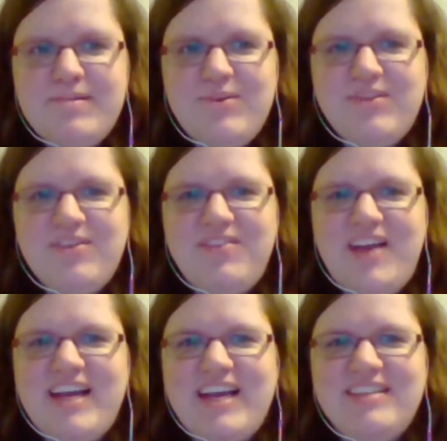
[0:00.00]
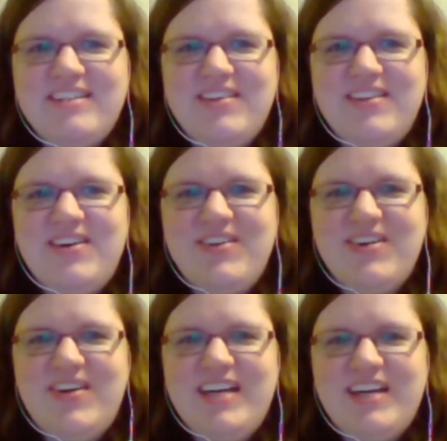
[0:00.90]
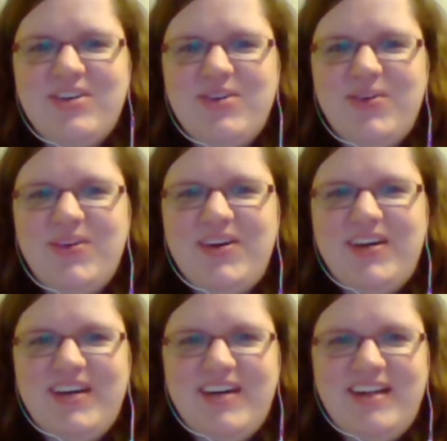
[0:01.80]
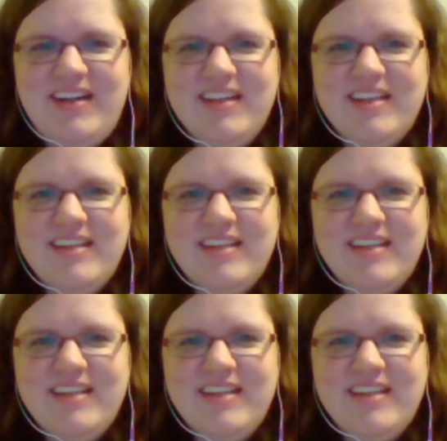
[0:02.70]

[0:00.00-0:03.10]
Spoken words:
Ooh, the flag has their logo on it. Cool.